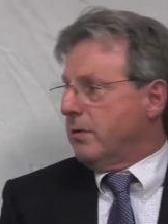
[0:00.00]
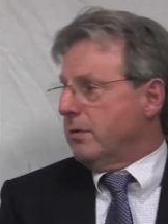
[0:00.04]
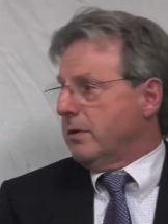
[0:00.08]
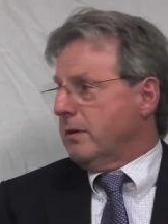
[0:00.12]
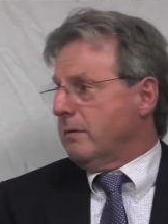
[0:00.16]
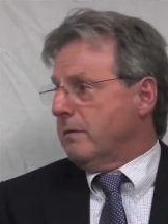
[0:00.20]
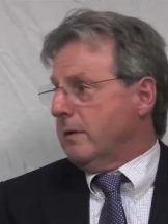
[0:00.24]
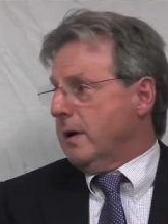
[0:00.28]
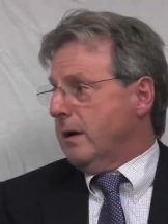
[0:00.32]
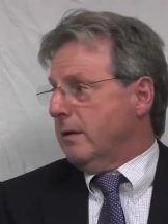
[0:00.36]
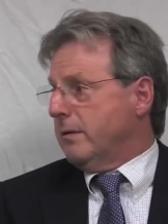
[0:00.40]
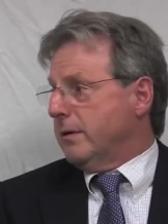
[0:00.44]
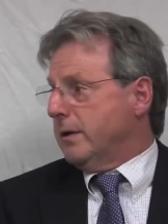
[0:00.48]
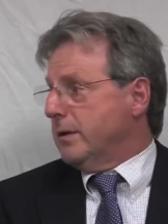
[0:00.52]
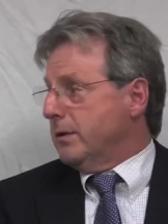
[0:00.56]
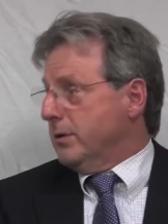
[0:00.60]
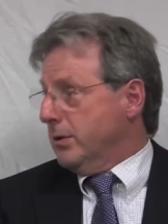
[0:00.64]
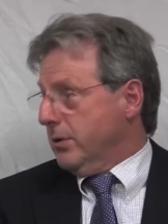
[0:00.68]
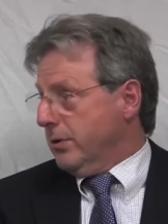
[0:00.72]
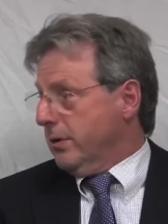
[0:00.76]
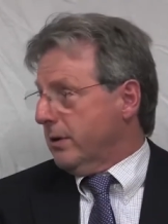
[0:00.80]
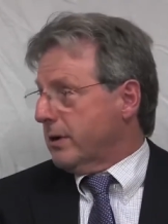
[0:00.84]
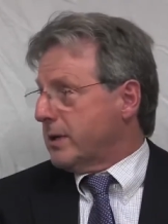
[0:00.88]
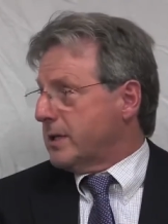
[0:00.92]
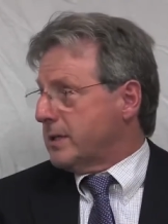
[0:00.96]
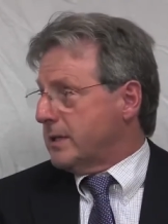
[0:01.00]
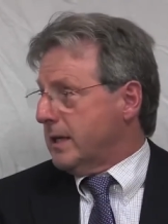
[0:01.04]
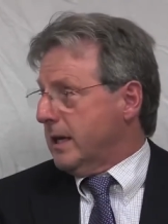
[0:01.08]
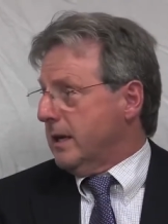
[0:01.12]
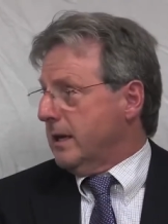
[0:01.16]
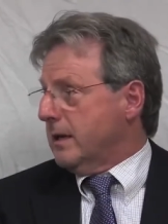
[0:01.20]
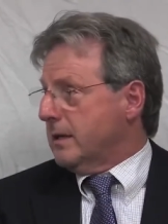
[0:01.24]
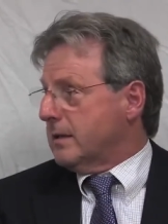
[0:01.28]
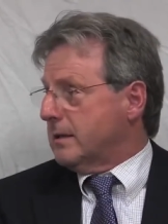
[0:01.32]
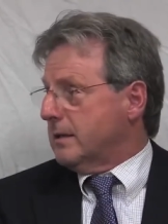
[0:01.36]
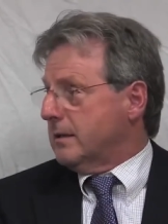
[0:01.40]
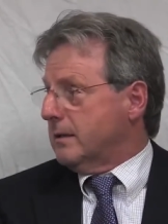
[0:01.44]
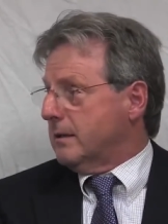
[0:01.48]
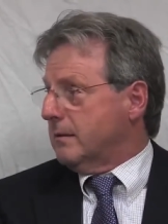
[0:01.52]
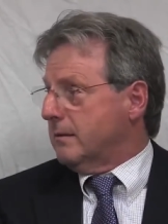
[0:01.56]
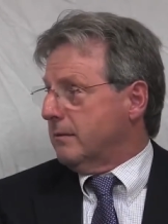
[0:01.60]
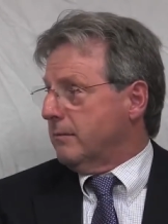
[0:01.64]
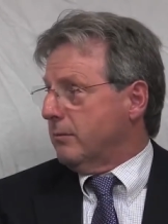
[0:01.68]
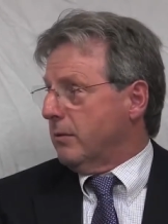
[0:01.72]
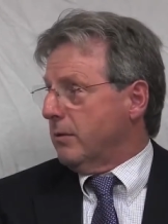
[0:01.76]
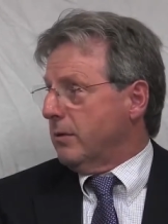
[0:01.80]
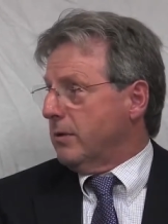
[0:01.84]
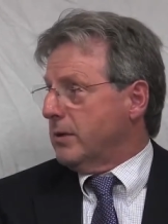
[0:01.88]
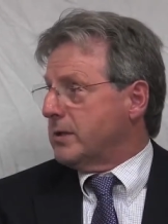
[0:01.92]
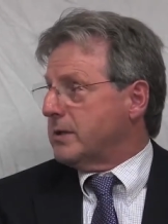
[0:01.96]
going around in New York State,
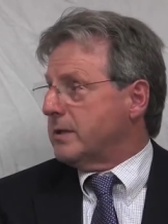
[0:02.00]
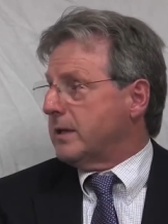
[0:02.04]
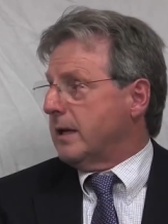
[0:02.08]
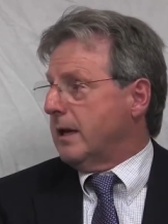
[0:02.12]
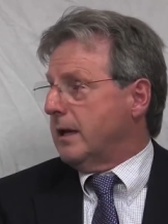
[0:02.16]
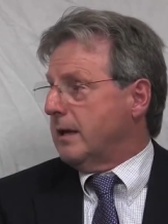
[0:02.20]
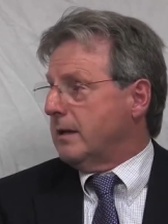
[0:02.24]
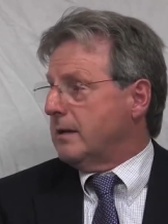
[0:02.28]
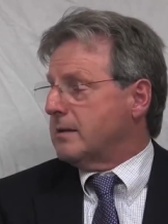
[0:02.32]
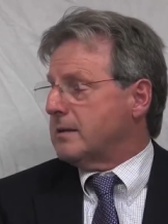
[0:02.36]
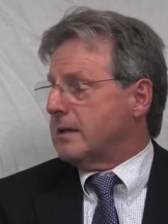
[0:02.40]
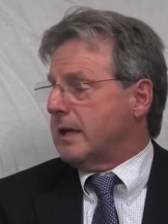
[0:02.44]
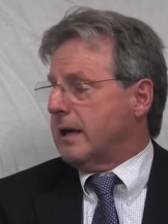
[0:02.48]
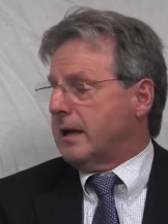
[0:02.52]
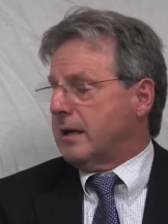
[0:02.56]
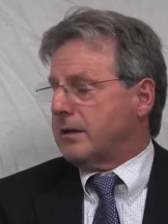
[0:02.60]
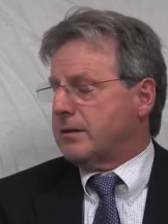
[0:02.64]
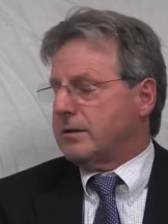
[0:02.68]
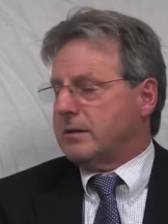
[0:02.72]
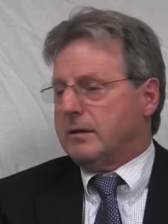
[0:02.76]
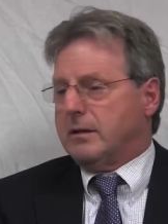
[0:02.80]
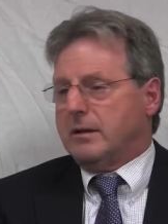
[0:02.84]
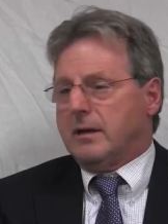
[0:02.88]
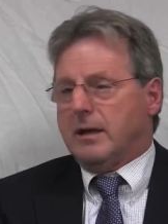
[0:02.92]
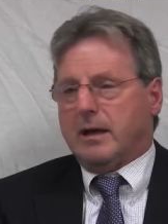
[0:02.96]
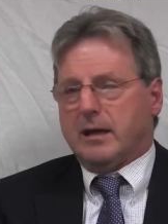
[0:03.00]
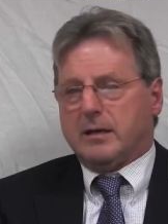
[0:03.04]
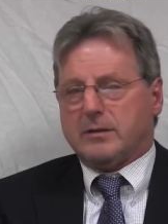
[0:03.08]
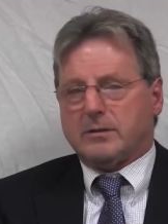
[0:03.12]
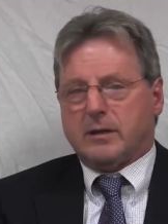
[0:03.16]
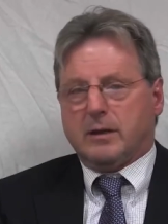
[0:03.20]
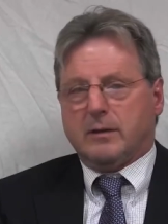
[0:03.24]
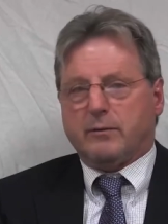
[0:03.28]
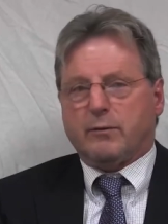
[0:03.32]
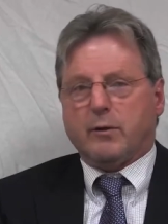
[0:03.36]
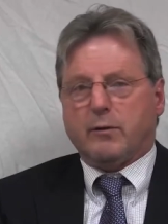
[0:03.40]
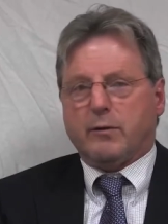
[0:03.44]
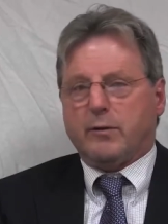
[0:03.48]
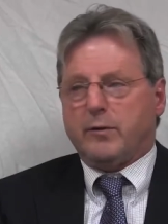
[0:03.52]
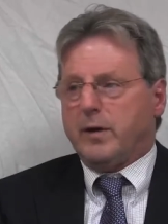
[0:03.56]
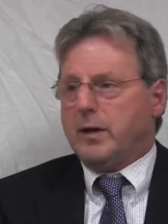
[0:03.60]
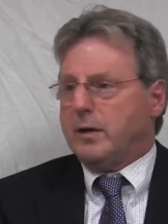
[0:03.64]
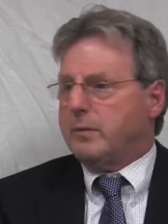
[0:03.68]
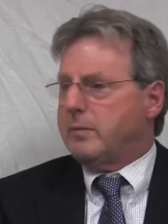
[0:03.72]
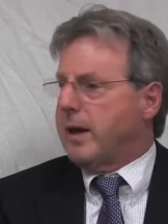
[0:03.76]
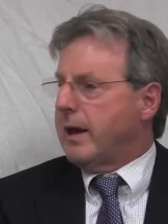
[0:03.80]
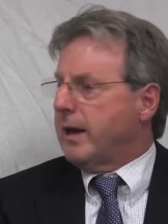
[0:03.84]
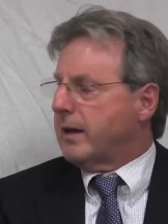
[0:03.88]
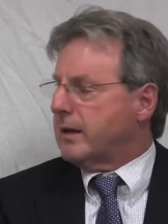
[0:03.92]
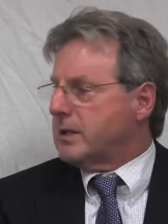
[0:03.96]
where the state is actually asking for
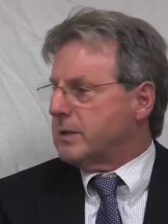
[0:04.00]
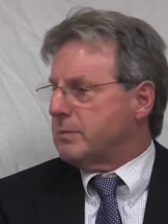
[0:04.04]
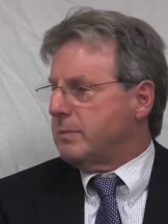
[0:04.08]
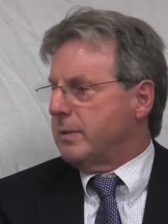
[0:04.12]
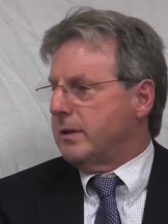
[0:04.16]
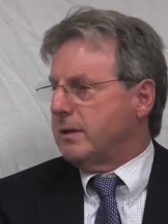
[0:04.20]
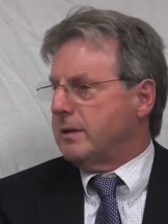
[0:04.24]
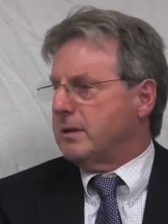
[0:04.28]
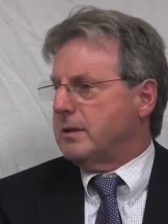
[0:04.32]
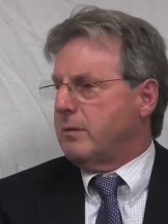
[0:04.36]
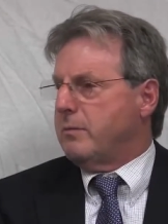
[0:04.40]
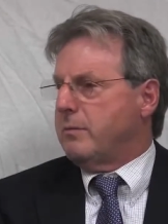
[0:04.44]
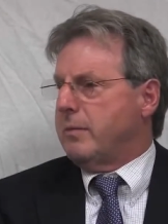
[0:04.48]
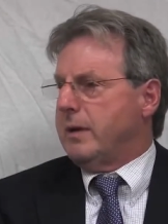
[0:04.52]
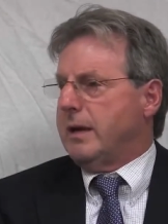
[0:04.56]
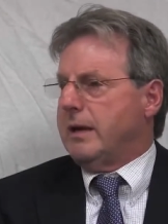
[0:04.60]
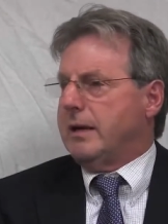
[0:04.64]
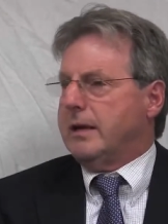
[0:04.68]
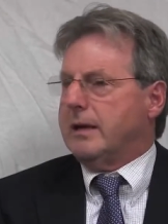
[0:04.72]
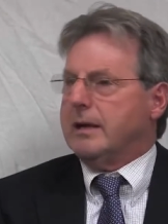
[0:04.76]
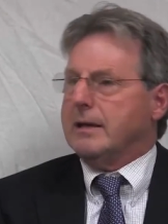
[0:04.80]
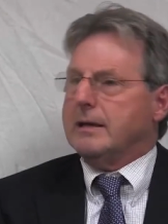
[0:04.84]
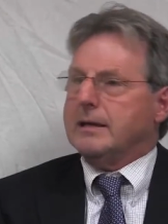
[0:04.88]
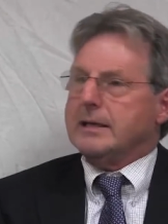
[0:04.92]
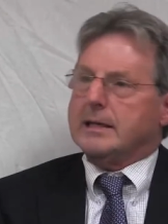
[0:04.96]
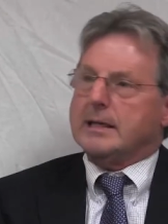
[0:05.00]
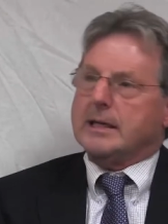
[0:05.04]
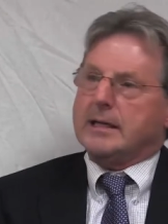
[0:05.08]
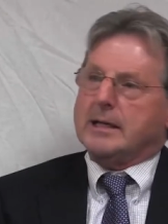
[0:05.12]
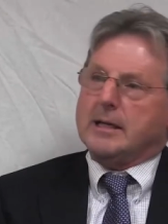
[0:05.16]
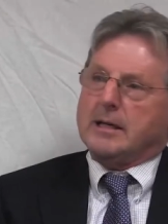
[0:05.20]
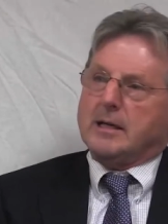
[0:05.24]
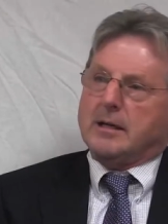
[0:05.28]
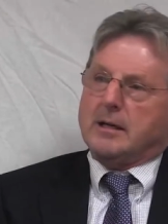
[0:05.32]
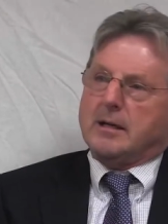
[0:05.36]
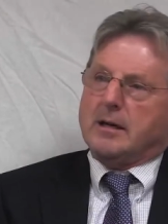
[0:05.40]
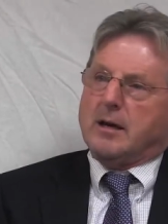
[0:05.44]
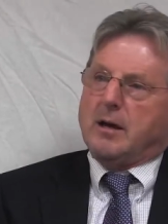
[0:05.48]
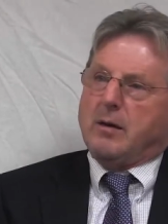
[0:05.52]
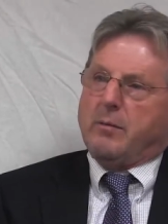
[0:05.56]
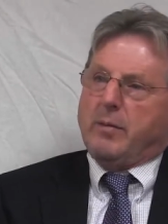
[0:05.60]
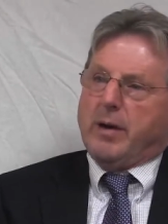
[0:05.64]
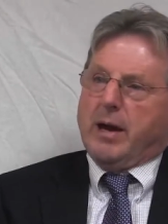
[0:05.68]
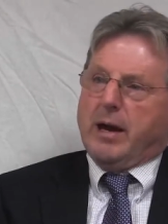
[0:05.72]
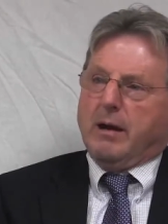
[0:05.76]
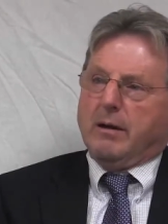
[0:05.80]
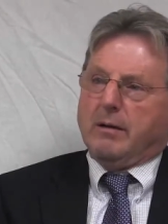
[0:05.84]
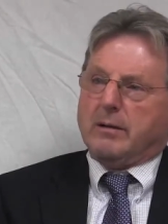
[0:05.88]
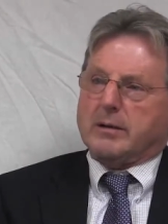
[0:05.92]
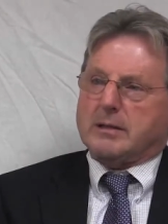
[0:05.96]
feedback. It's been in the media
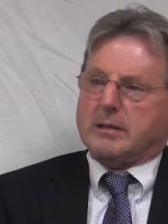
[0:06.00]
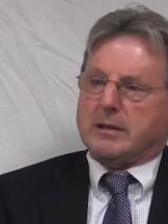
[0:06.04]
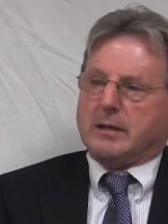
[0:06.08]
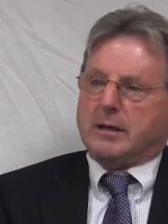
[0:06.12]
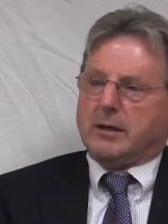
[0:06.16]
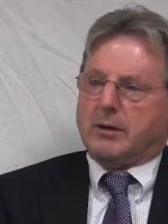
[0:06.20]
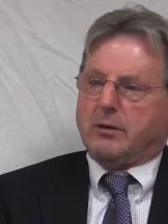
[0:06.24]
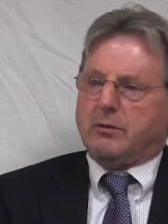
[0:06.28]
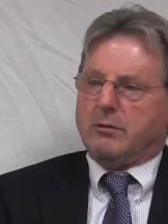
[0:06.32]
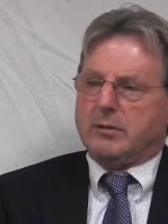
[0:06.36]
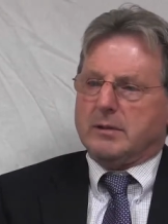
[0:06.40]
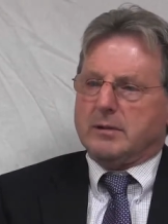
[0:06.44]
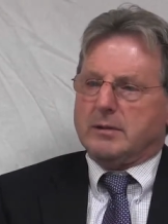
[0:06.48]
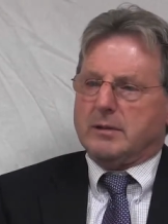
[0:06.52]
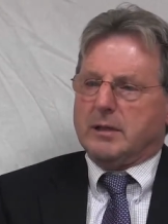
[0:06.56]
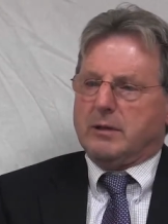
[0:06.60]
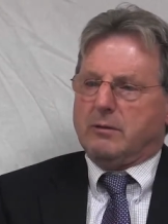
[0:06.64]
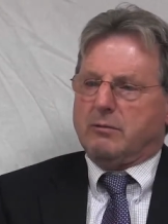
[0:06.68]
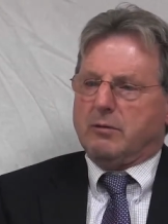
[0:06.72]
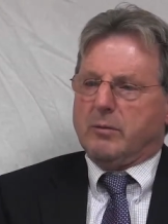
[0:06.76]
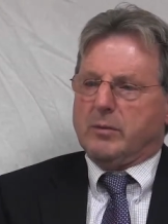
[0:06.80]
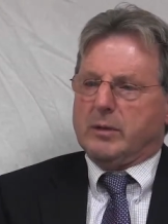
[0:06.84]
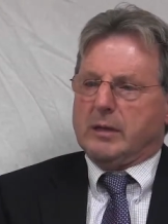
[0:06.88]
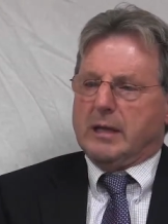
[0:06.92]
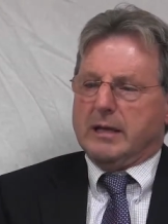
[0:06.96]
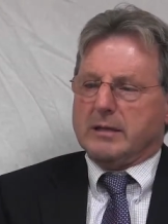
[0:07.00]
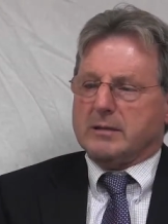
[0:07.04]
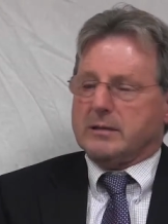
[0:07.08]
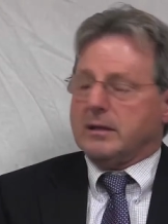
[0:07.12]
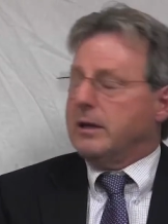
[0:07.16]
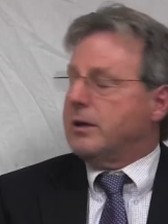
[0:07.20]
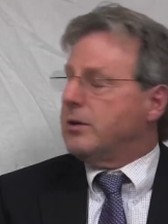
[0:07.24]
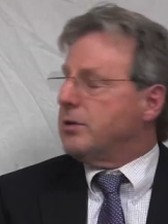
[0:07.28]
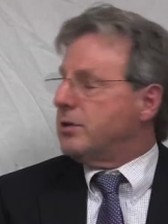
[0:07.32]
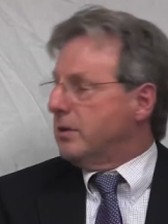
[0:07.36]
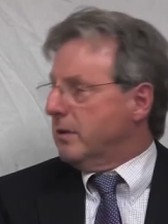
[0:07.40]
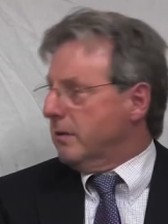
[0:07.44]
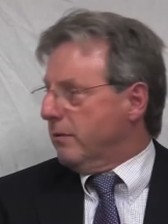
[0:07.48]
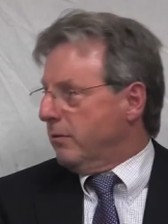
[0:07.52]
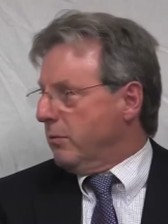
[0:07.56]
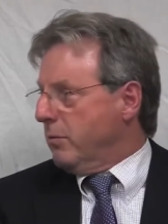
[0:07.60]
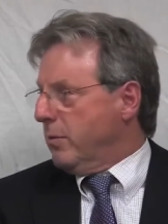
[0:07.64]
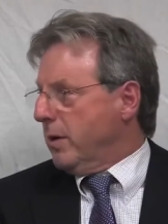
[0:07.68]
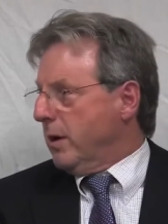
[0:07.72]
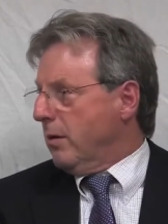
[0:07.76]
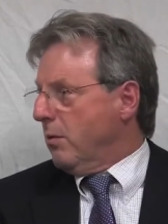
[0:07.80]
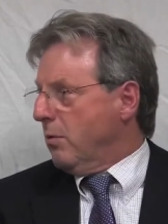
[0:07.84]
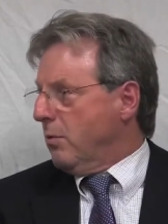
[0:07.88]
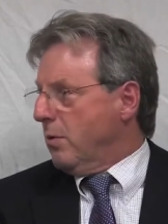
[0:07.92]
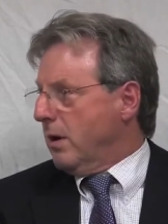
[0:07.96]
about decriminalization of
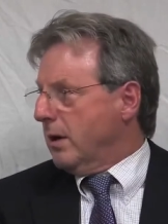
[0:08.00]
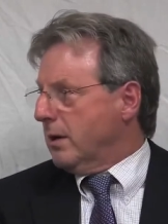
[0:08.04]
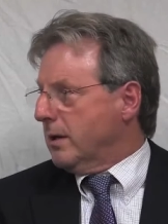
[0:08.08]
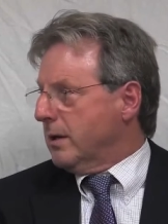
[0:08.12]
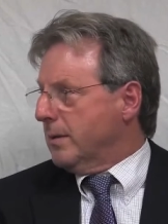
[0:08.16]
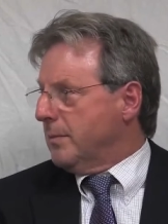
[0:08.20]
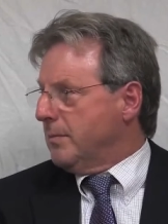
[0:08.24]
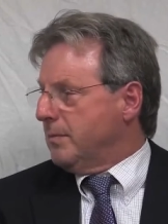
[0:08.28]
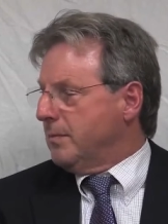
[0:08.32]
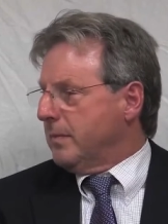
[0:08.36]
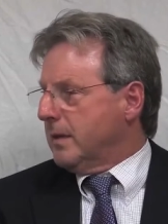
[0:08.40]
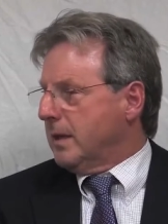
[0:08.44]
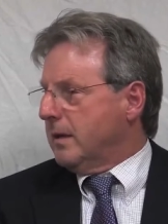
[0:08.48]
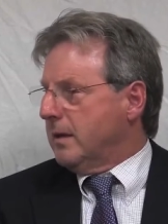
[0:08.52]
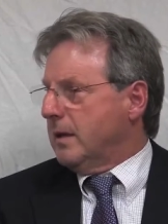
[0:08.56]
marijuana.